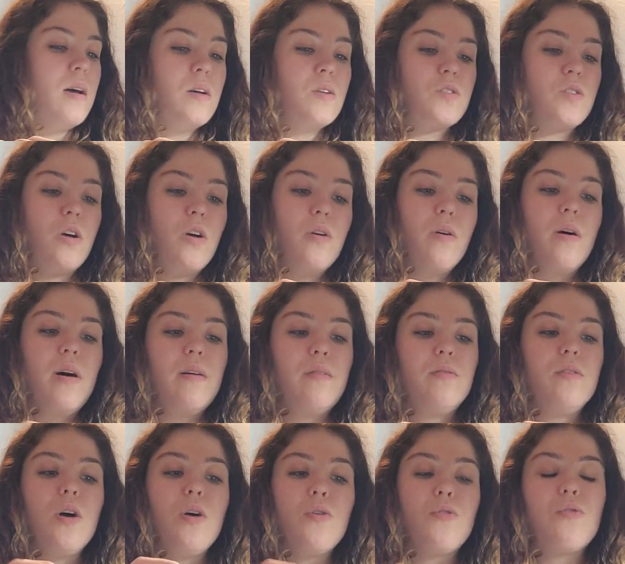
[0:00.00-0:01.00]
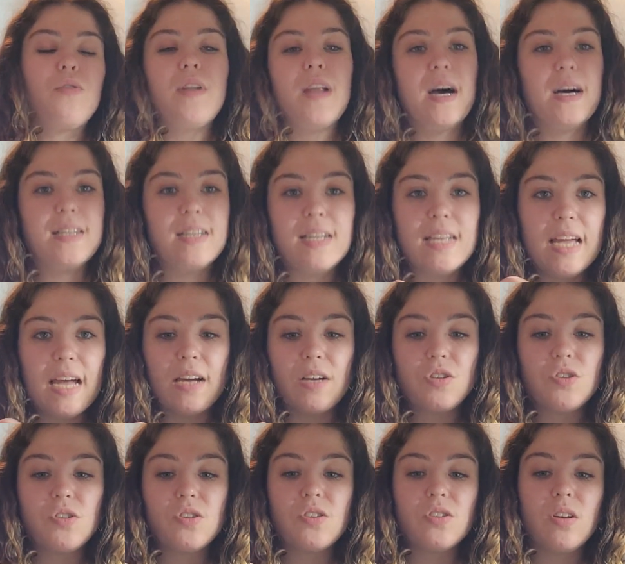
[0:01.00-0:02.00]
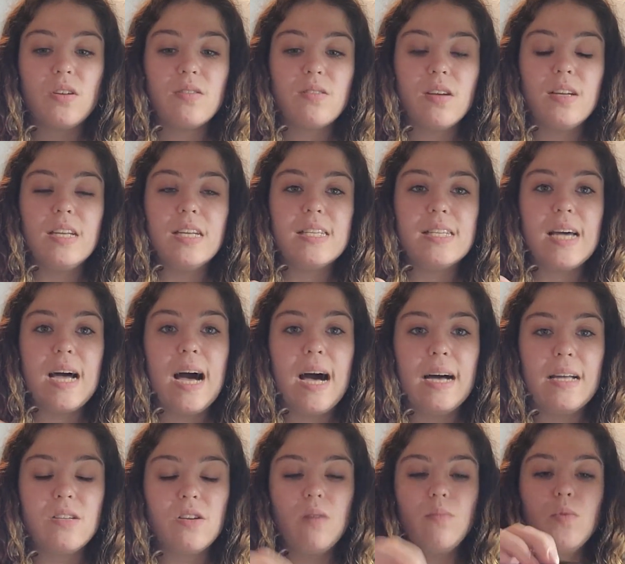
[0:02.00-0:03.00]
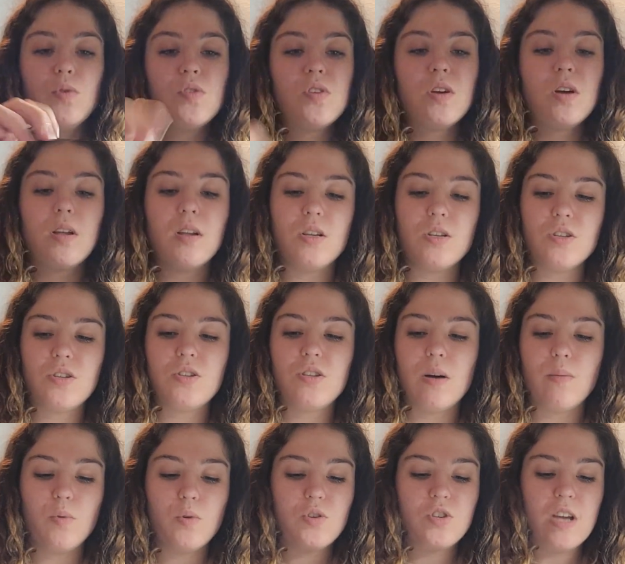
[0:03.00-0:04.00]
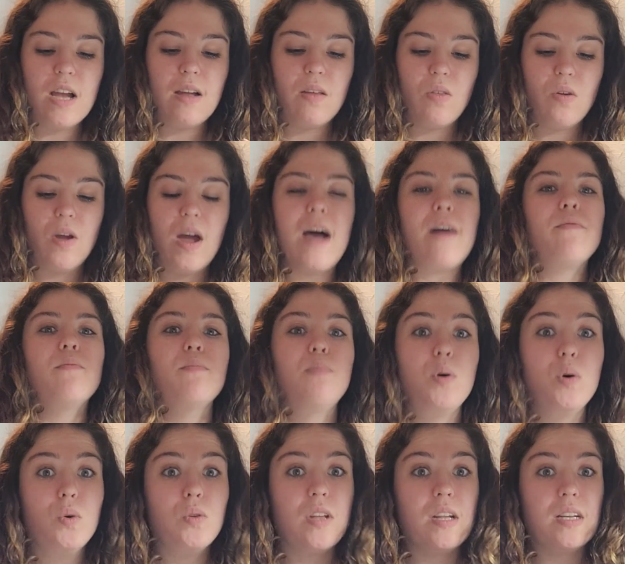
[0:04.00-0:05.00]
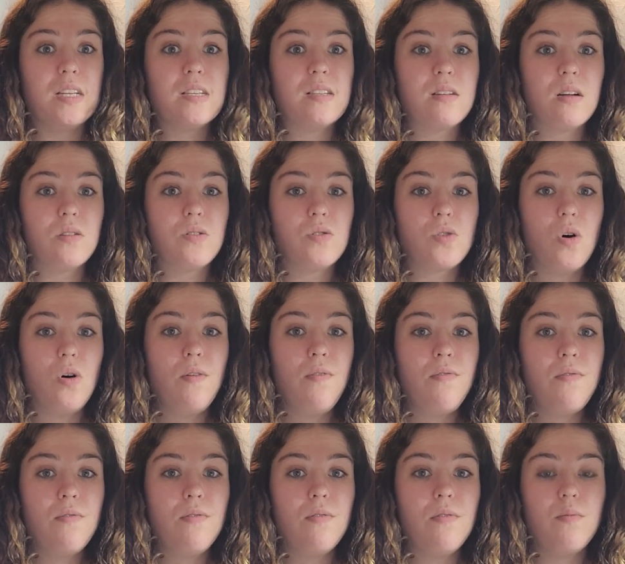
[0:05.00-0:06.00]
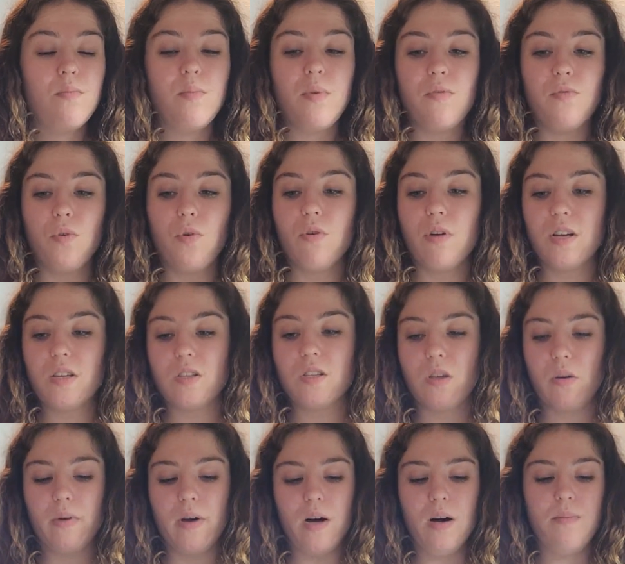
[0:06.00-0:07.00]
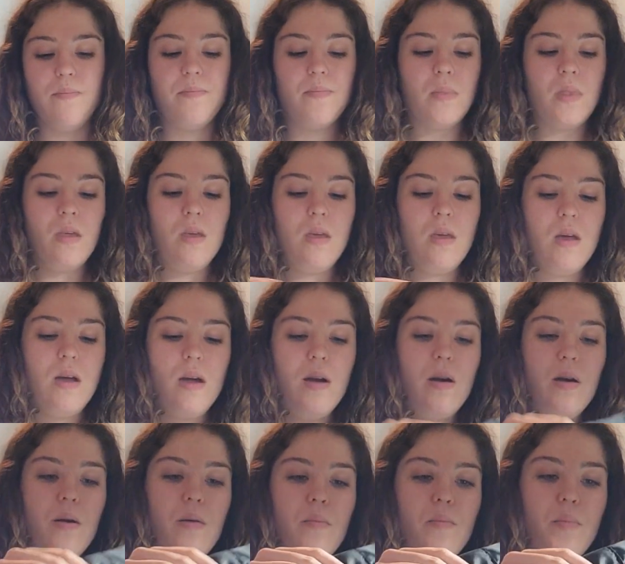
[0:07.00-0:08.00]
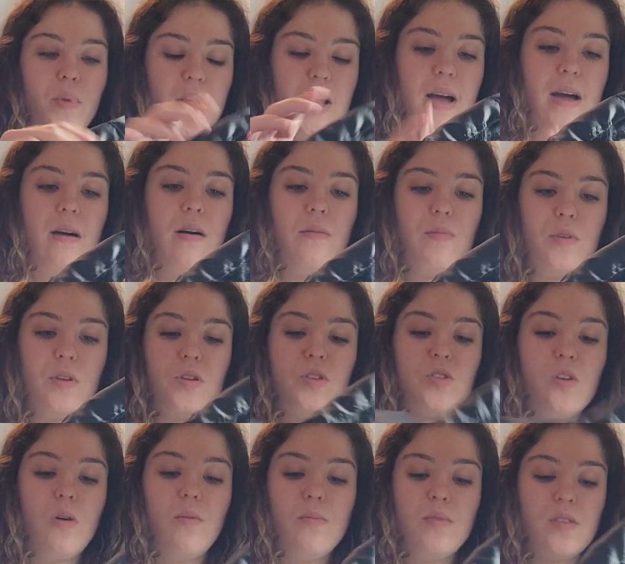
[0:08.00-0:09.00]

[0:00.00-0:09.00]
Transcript: So I'll go through and add any extra studs that I need to add. I'm also going to just double check that I haven't pulled any studs off before I sew it up. But yeah, I'm going to sew up the